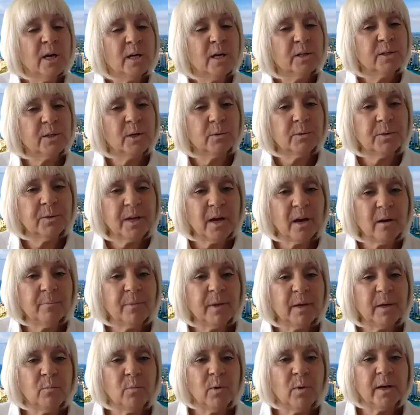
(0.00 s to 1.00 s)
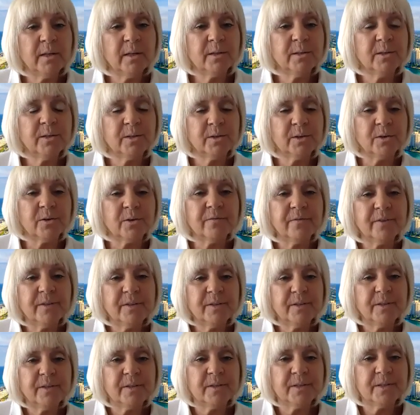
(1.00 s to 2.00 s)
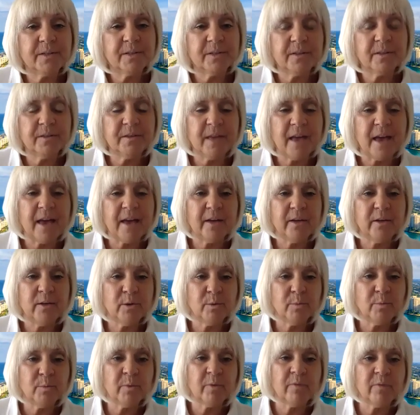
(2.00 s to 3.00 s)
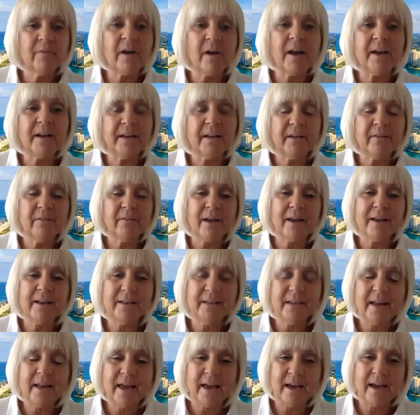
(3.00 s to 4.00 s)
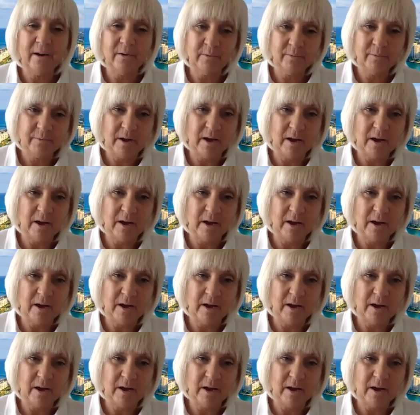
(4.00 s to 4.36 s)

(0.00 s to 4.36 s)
So tell me what services that you're providing right now,